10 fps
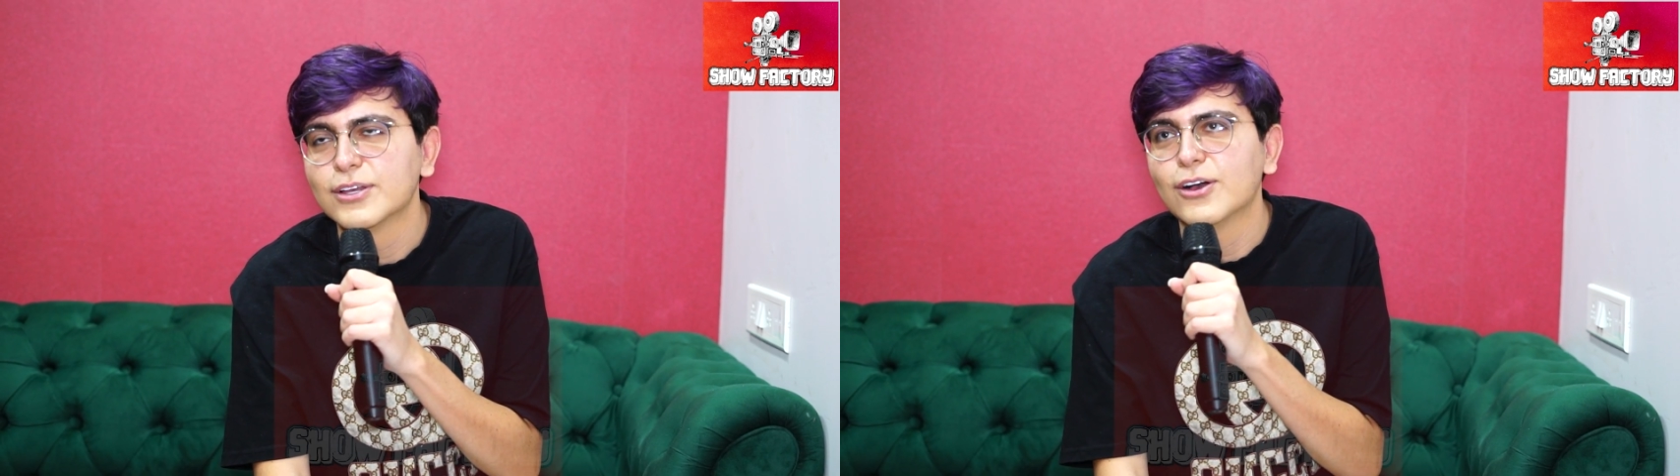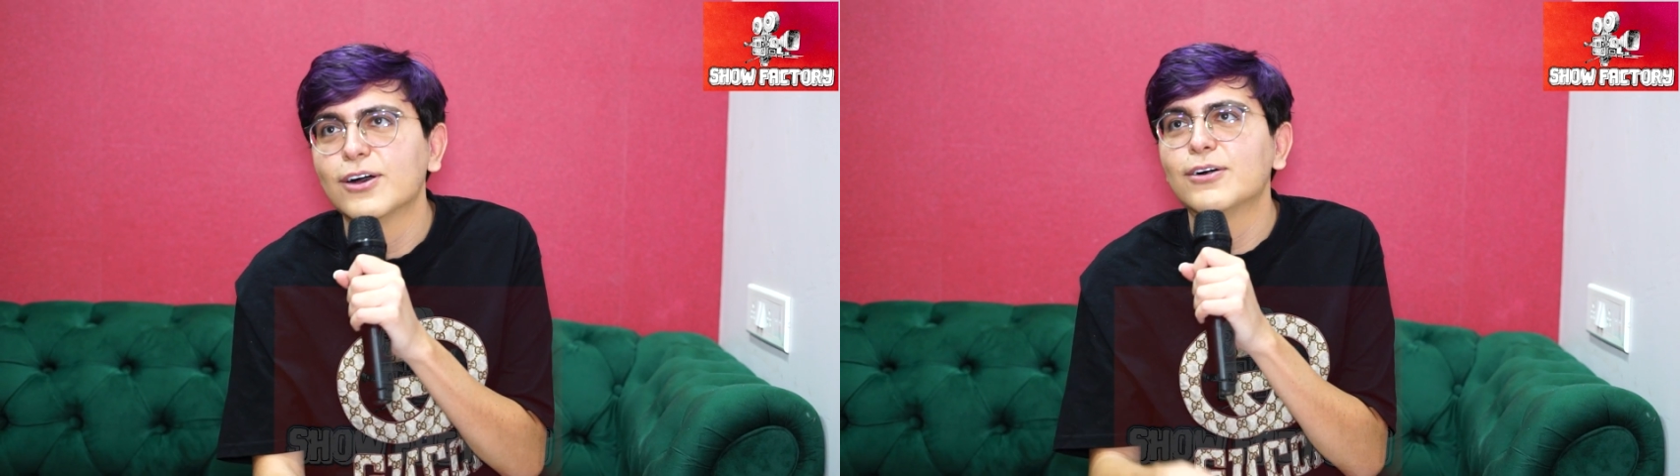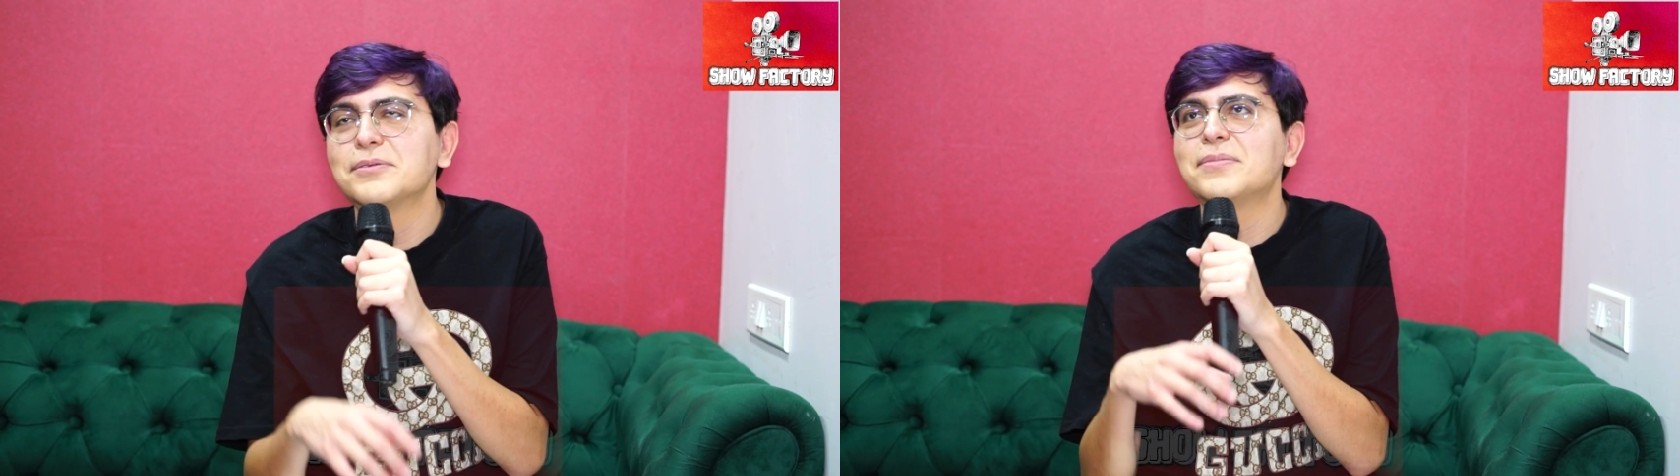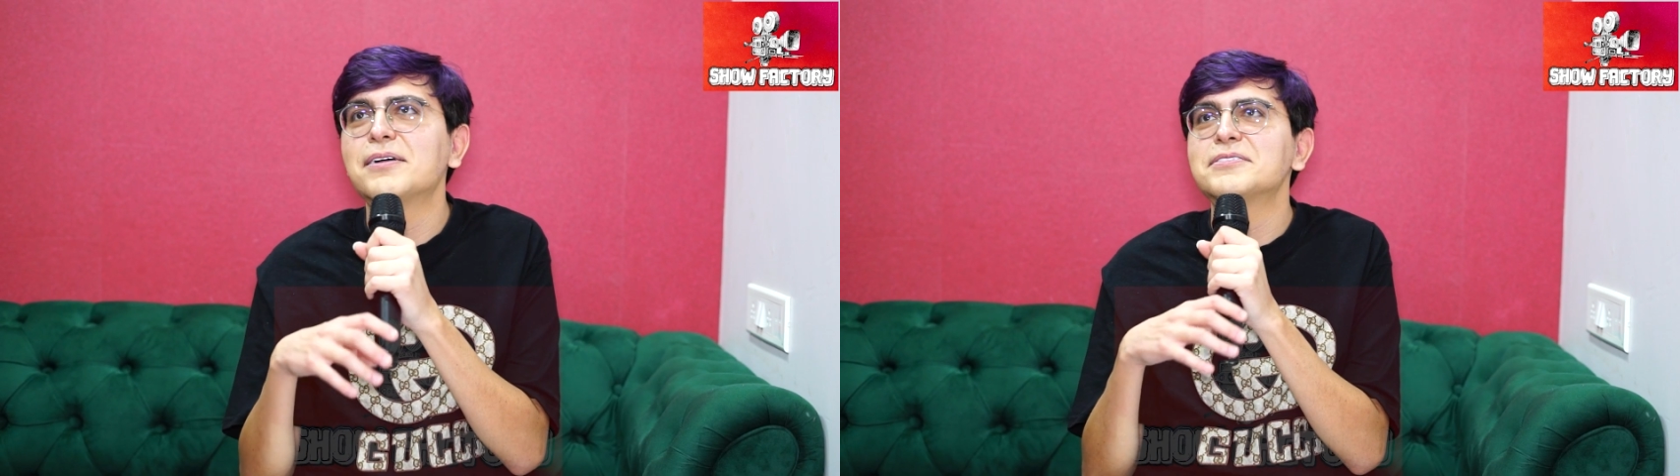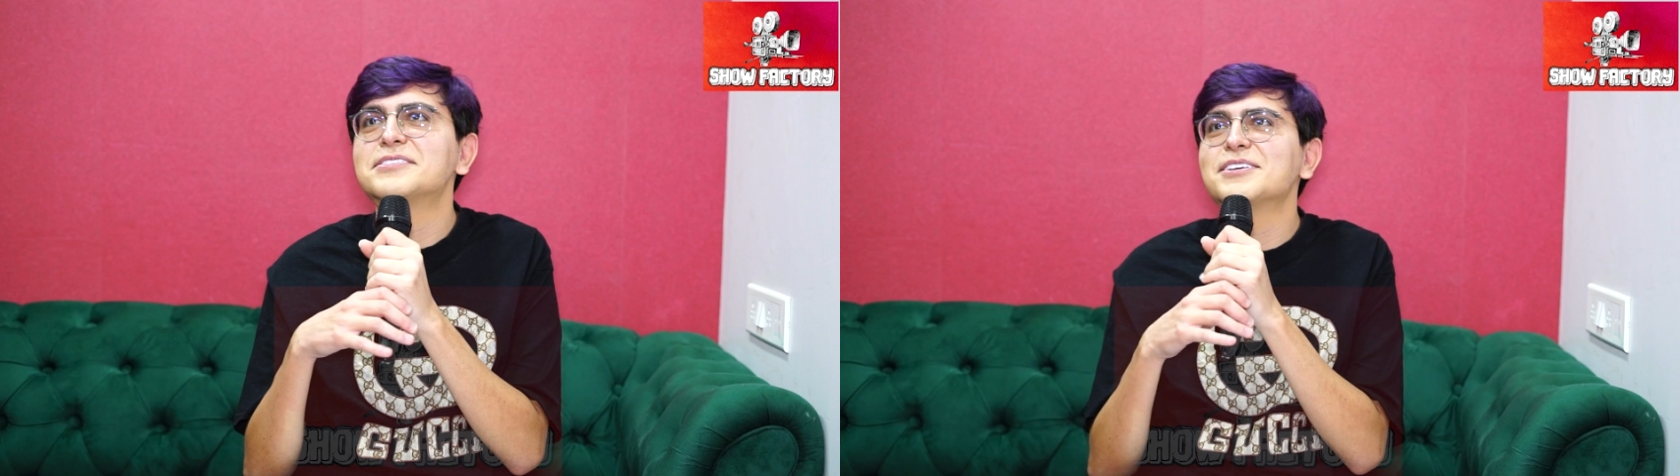Oh,
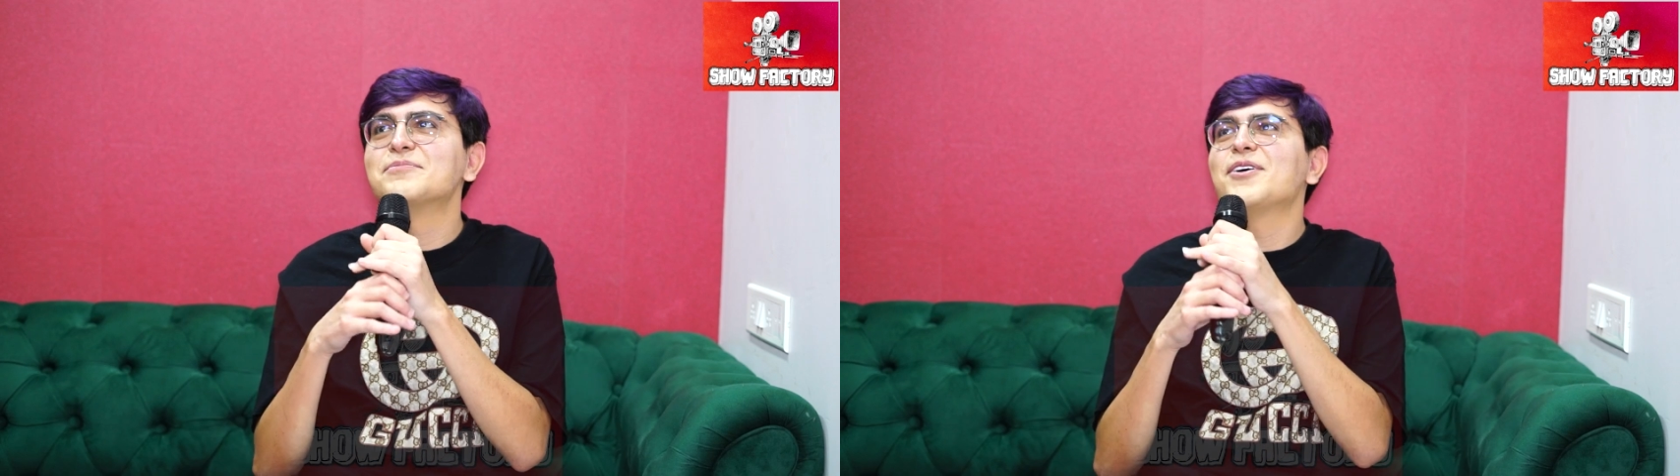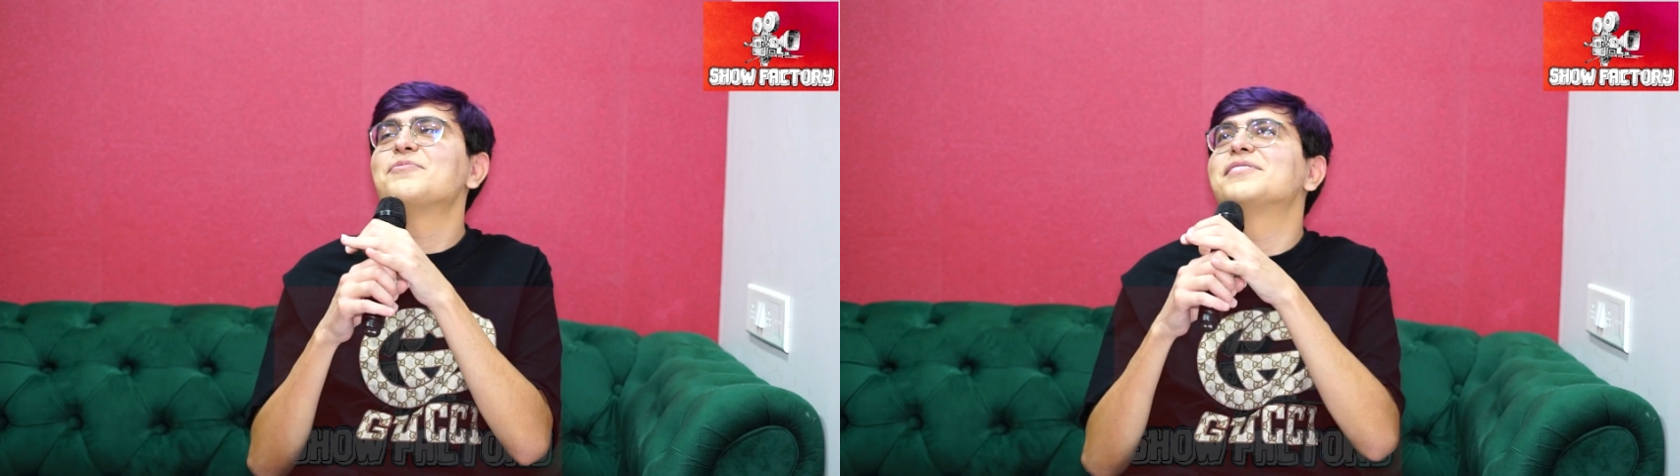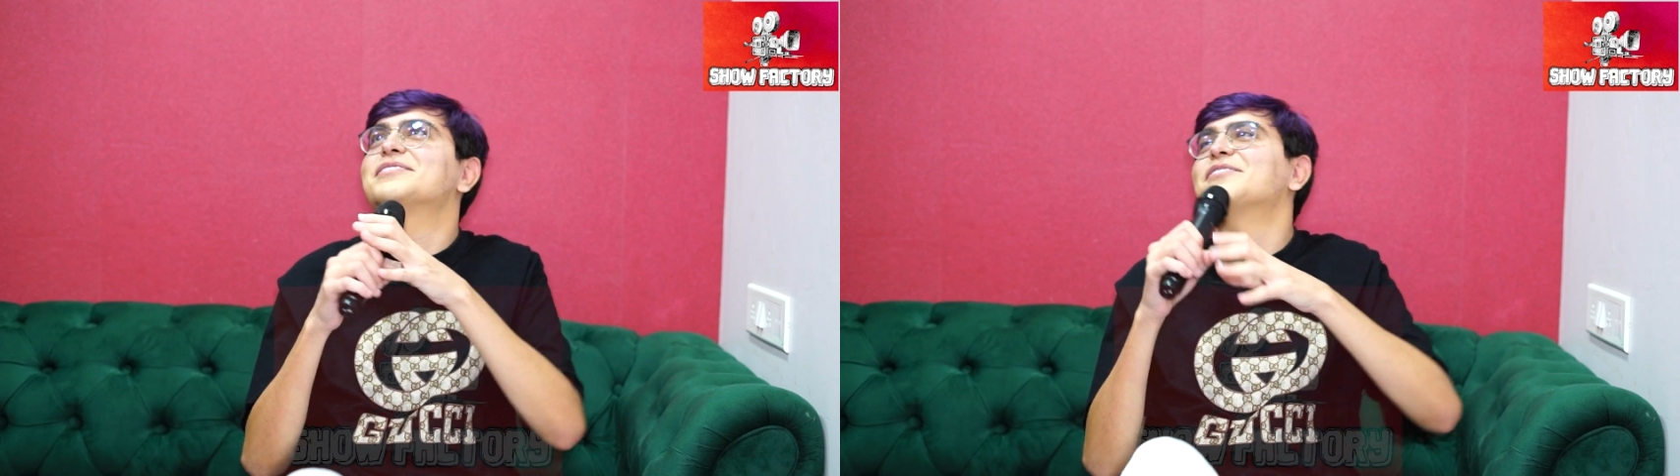embarrassing moments.